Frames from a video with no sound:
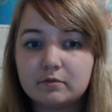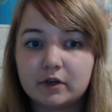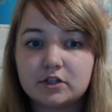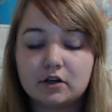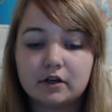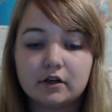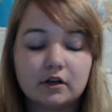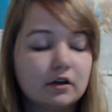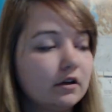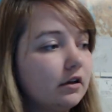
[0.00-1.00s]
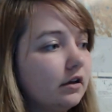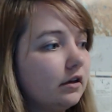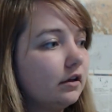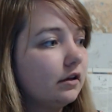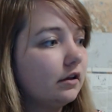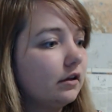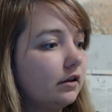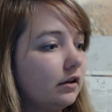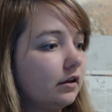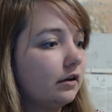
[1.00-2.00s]
much younger.
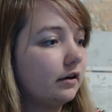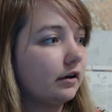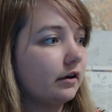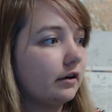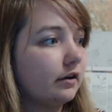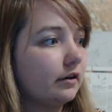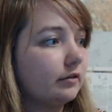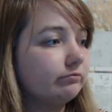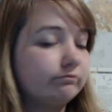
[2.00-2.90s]
Yeah,